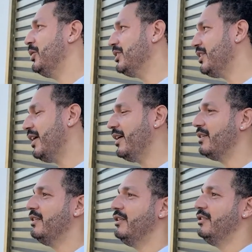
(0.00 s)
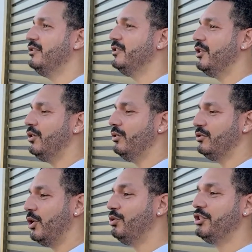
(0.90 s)
with it. Like, so
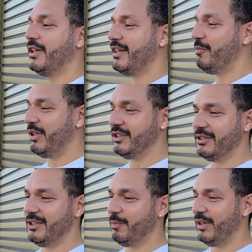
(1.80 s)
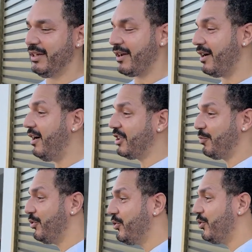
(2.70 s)
don't just get a business and be like an
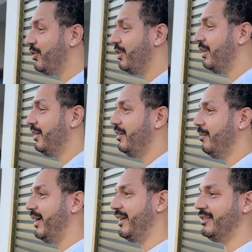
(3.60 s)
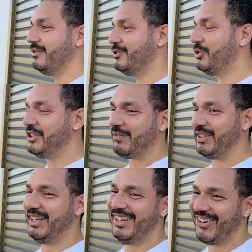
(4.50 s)
entrepreneur making
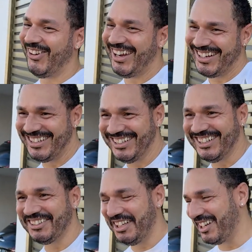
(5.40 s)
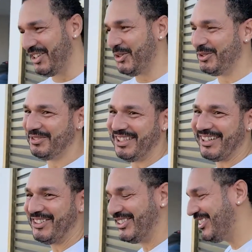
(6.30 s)
17 grand a year thinking
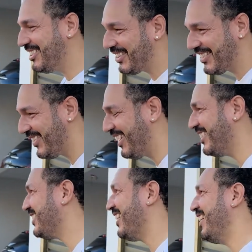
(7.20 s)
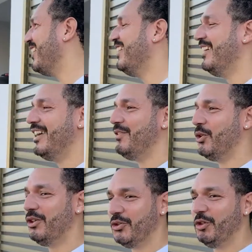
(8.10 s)
you're doing something, right? So if
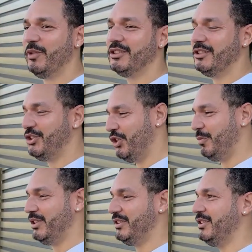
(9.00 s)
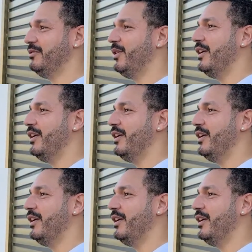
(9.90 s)
you're gonna do a business, do a business.